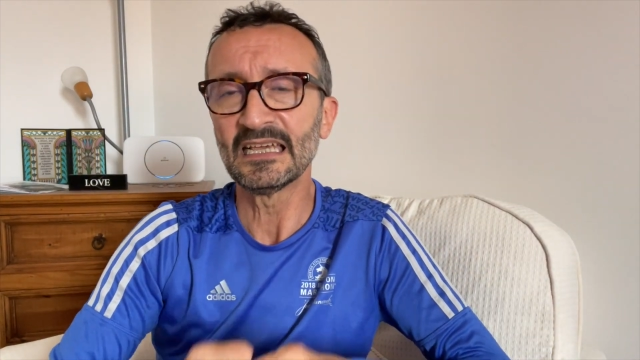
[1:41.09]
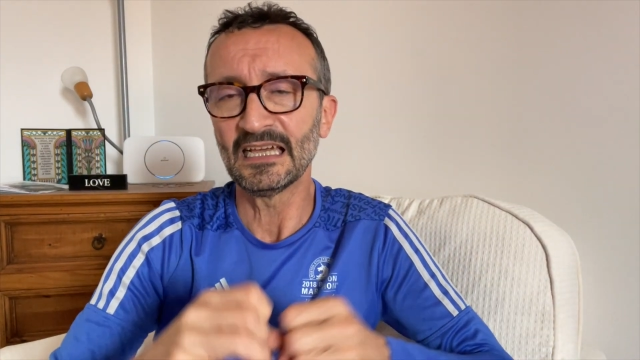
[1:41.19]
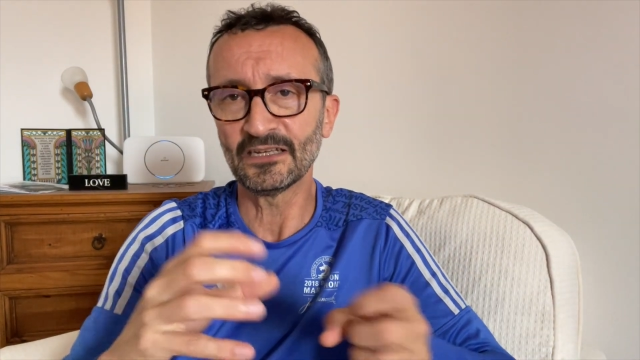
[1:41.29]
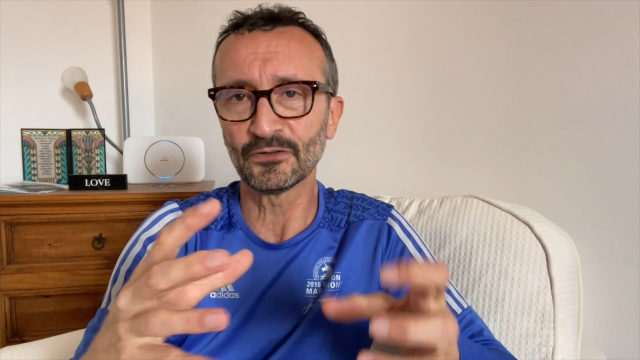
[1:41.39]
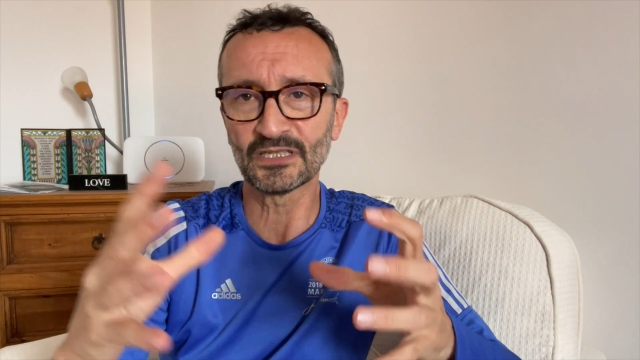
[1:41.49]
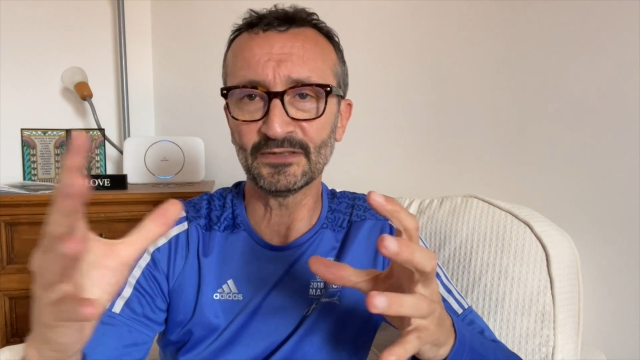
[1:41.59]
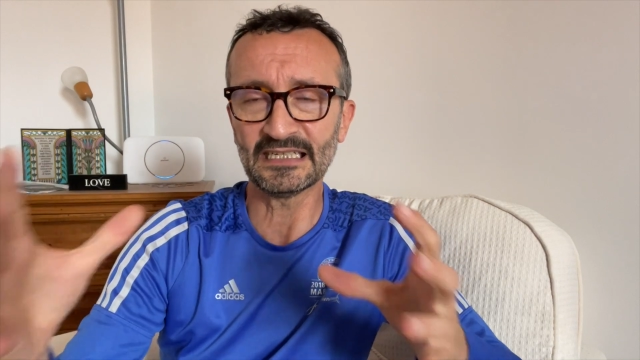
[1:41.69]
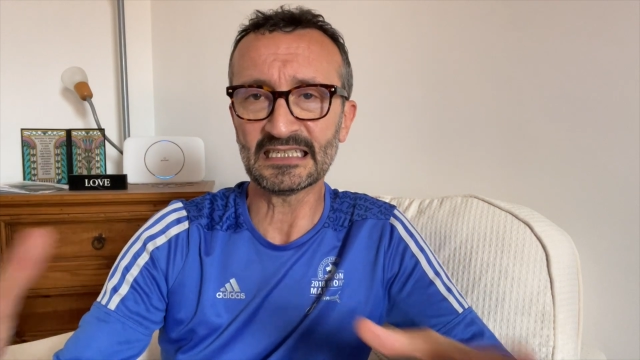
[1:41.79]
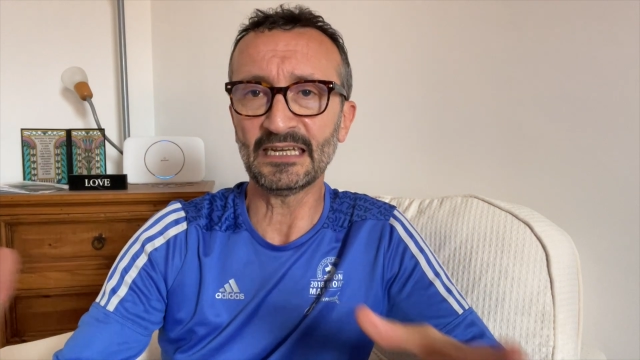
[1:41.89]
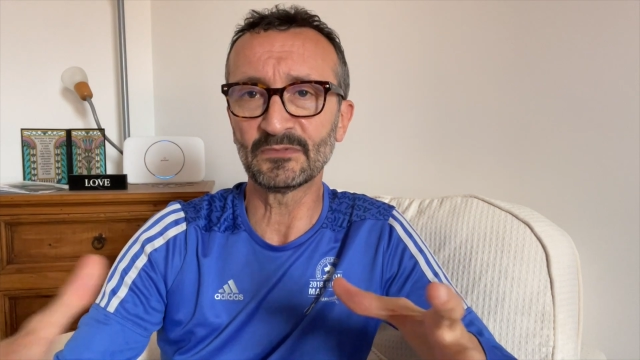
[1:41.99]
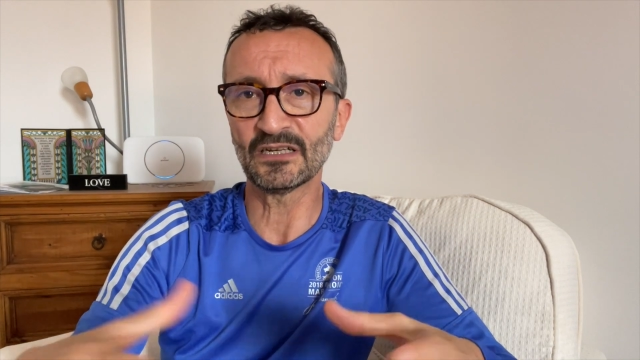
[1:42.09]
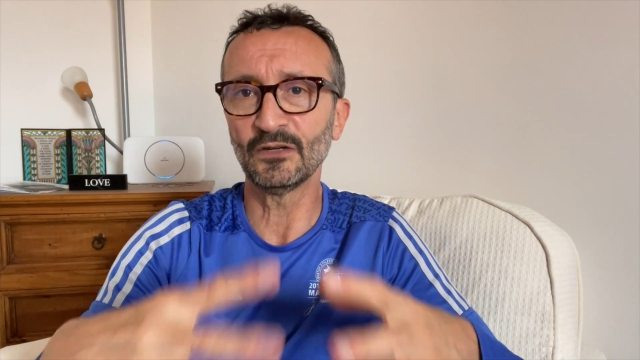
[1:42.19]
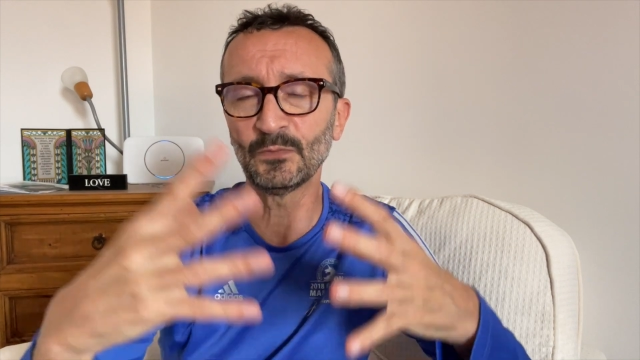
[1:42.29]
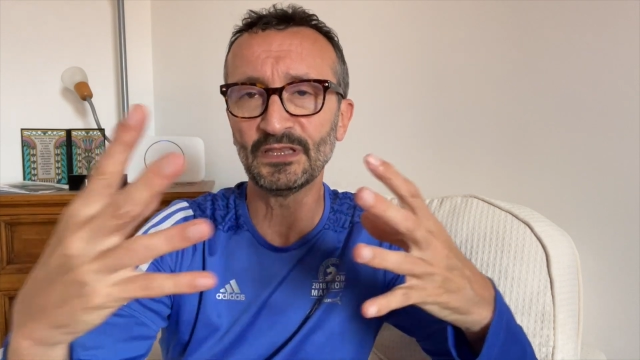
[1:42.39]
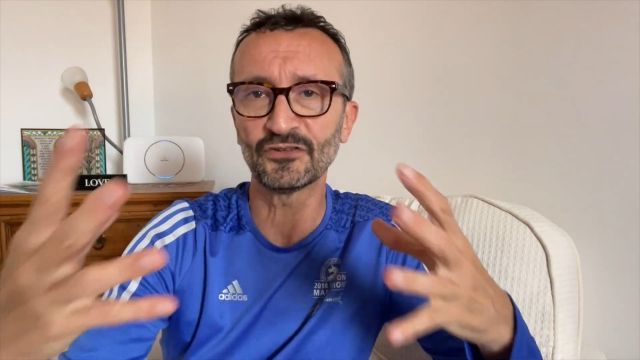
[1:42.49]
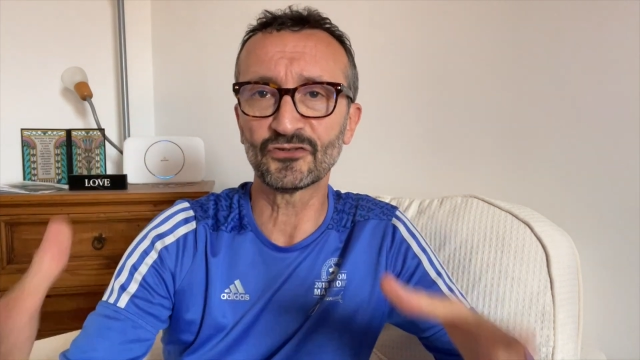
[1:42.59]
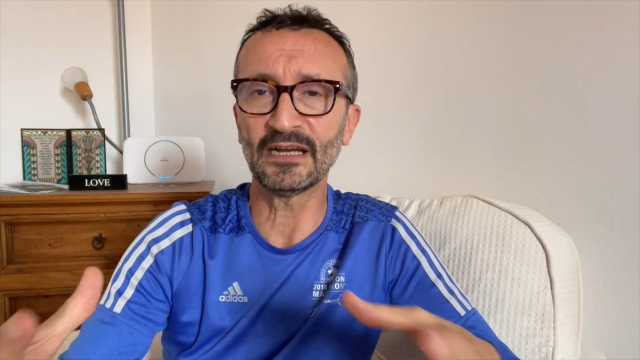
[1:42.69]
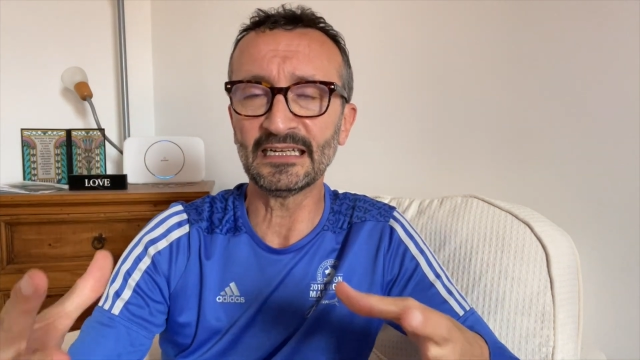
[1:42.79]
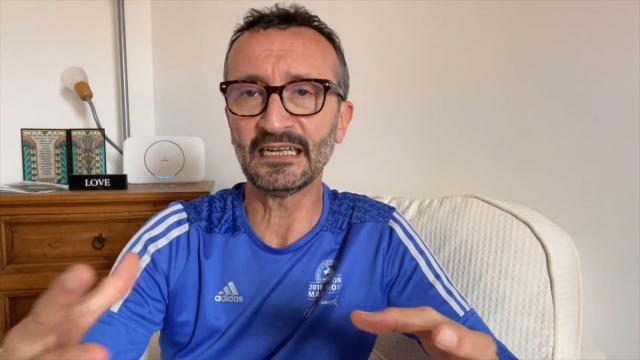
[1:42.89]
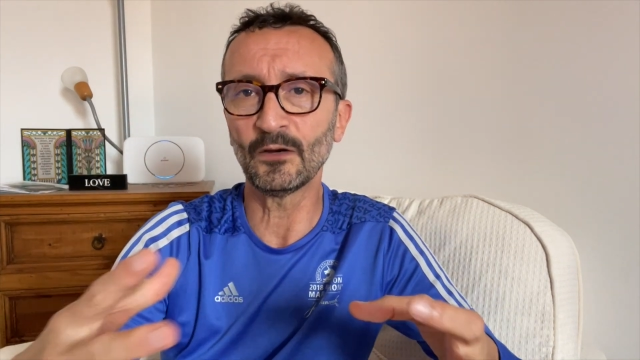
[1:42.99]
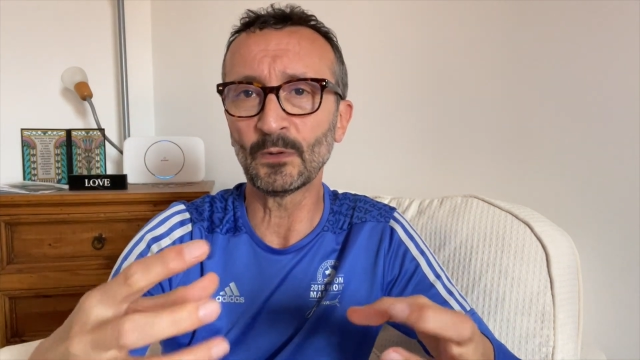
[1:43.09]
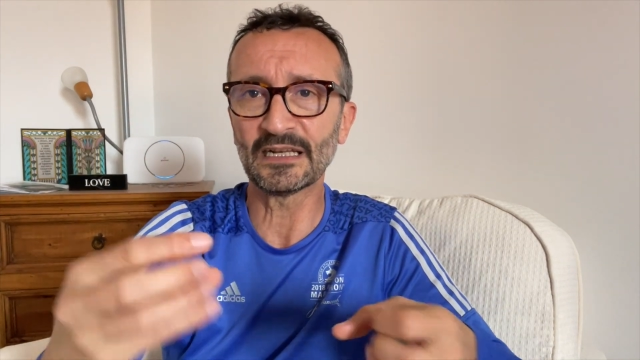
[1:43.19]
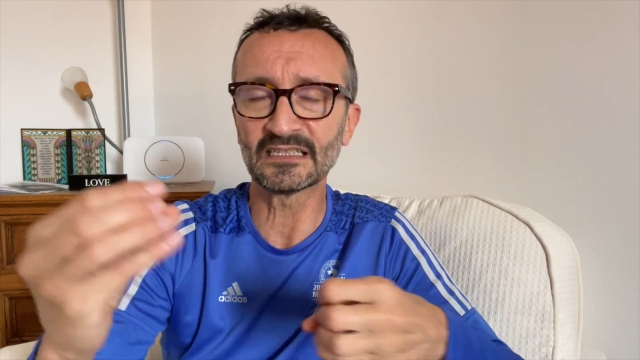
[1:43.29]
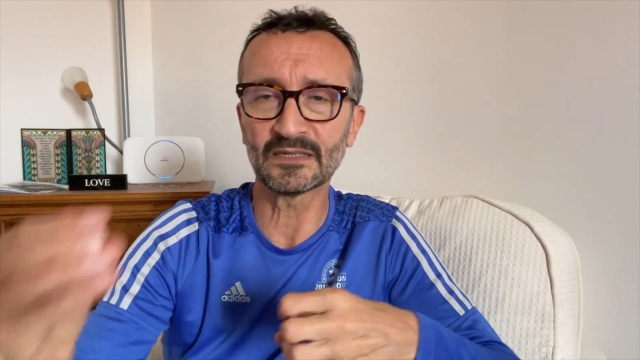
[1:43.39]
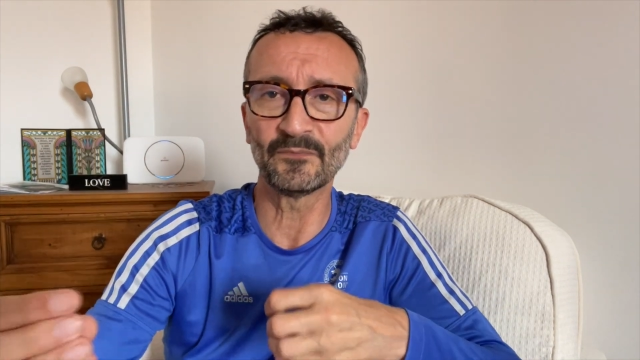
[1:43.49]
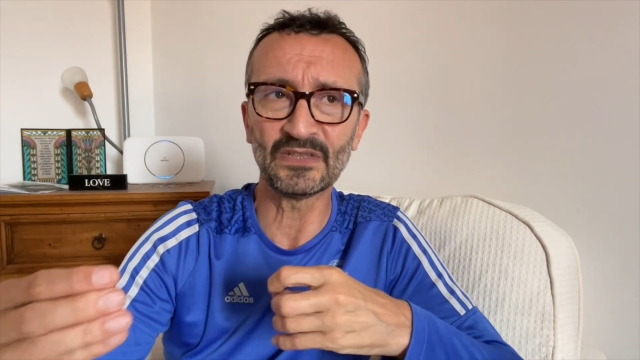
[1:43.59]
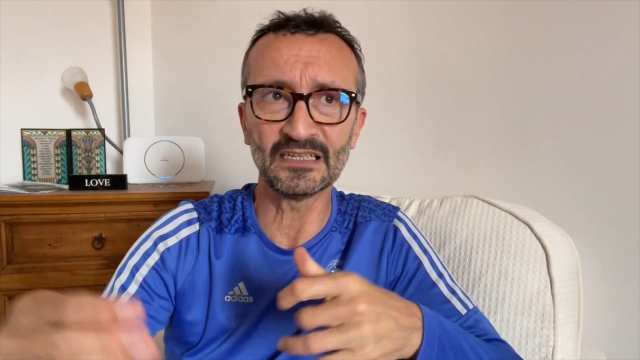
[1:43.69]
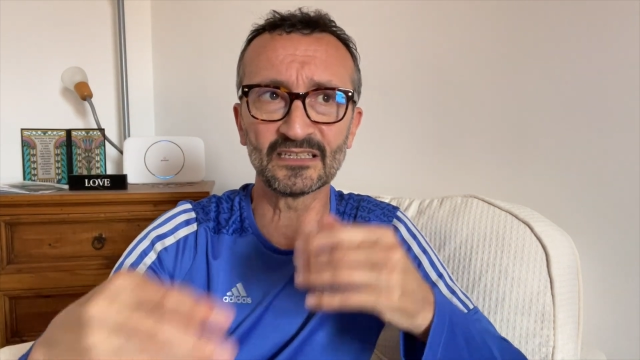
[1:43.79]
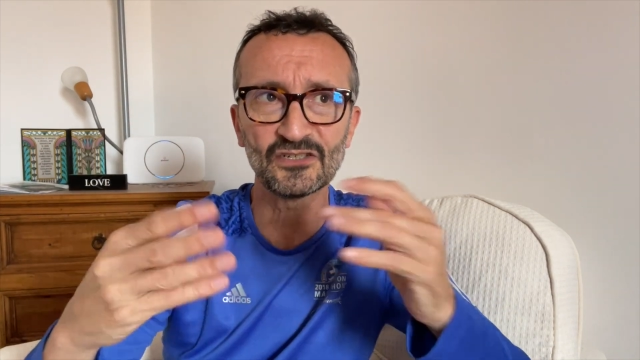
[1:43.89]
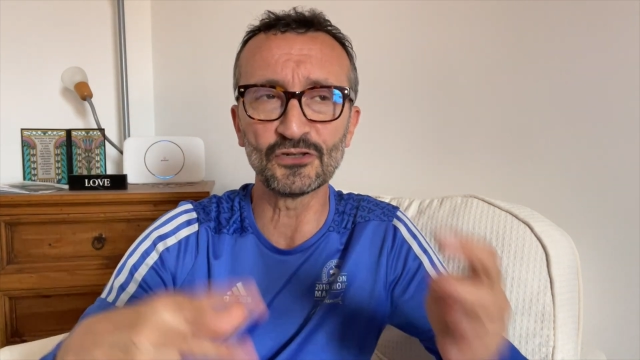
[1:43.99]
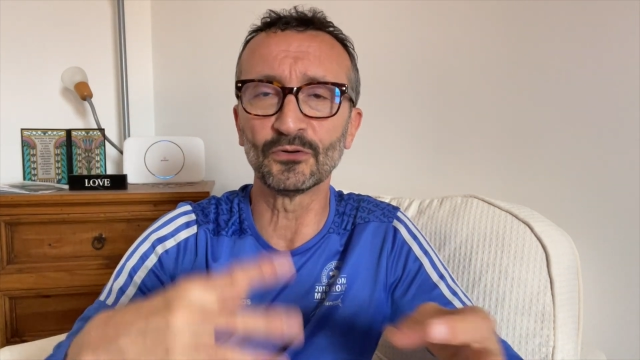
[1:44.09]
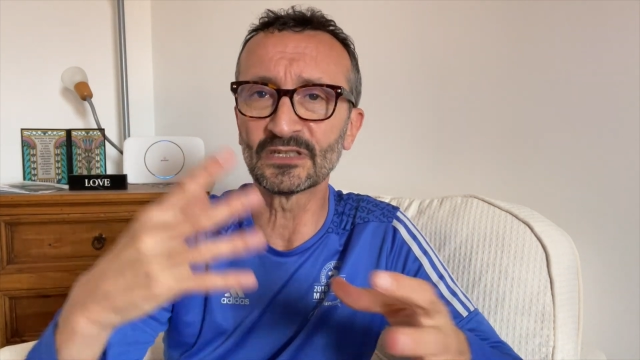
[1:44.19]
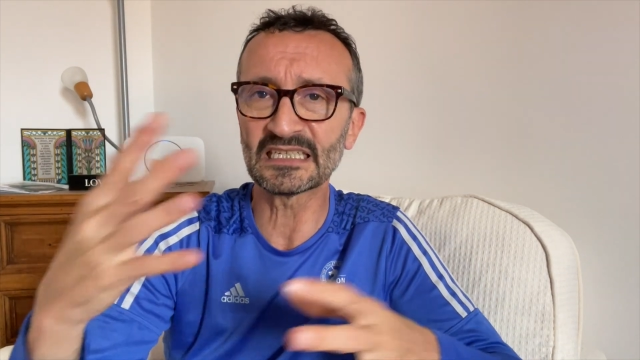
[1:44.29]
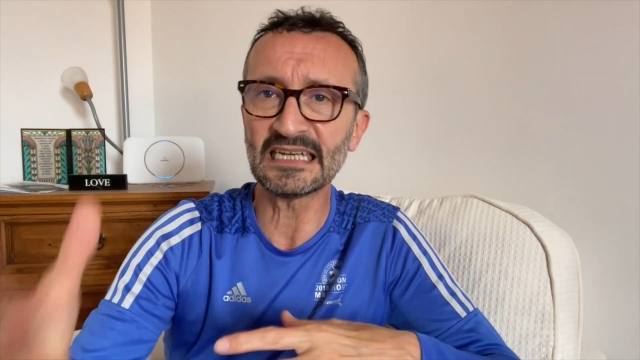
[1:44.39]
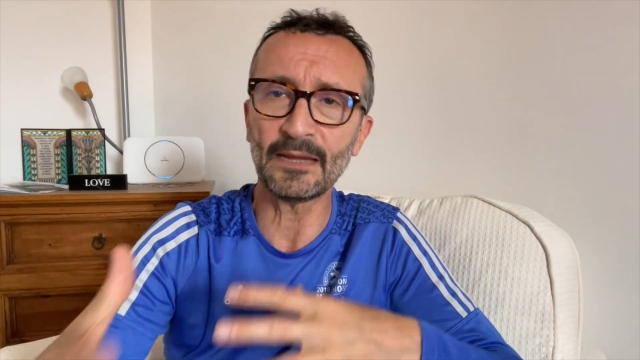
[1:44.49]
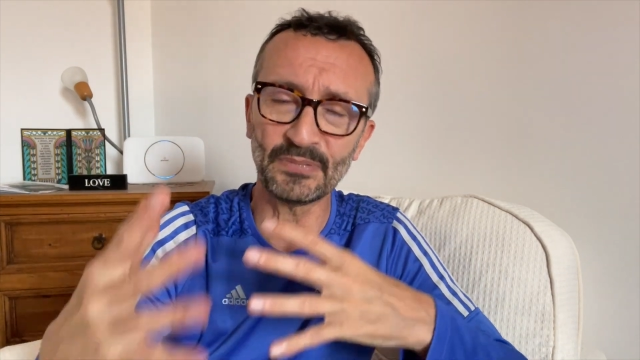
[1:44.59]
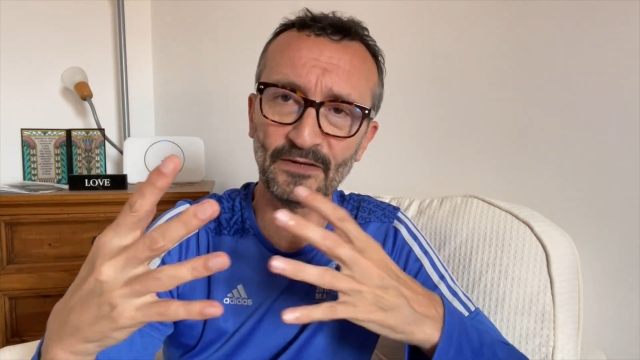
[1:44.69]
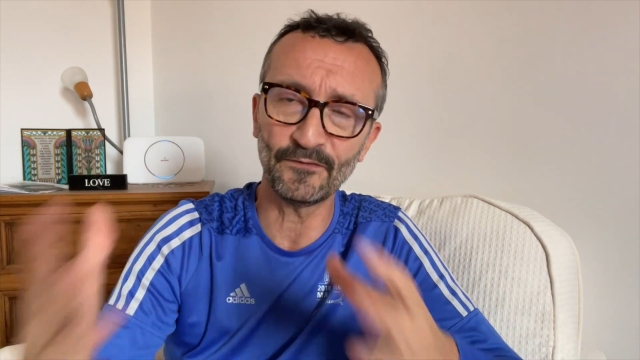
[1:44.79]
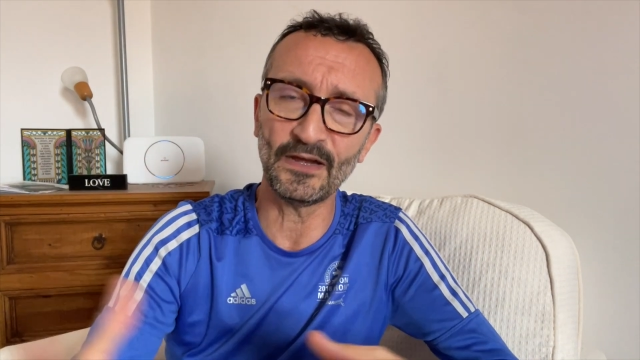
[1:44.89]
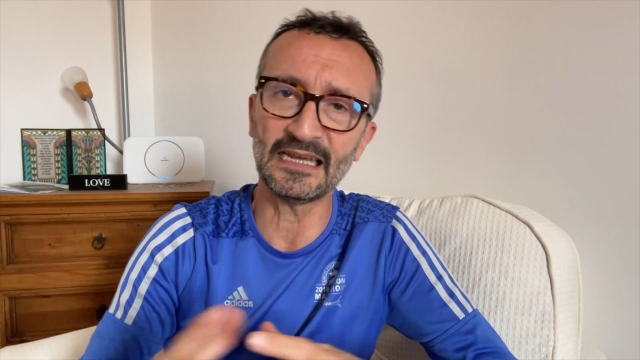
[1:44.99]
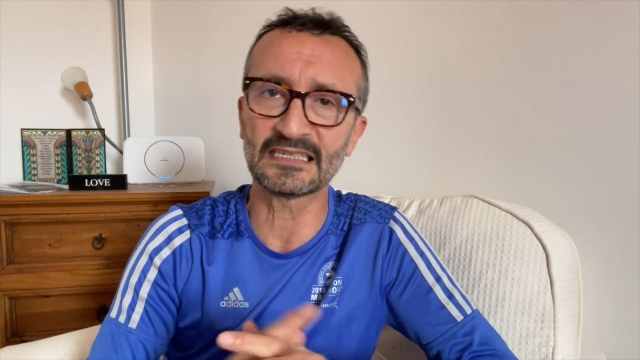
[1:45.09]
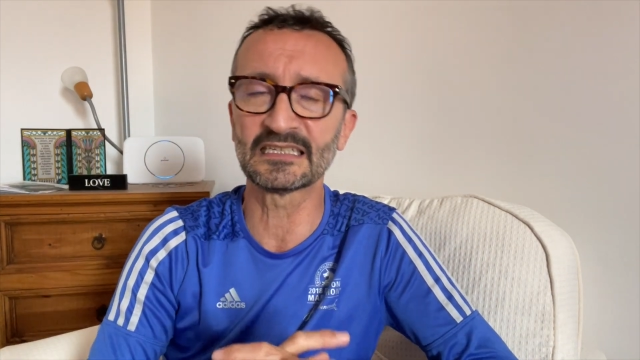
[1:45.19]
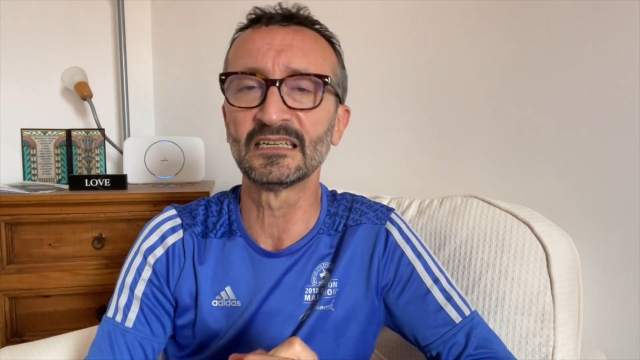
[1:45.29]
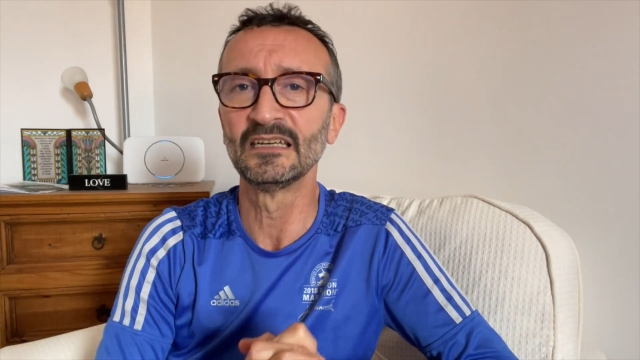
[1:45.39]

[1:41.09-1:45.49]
And also at the same time with the training, I wanted something that's short, snappy, fast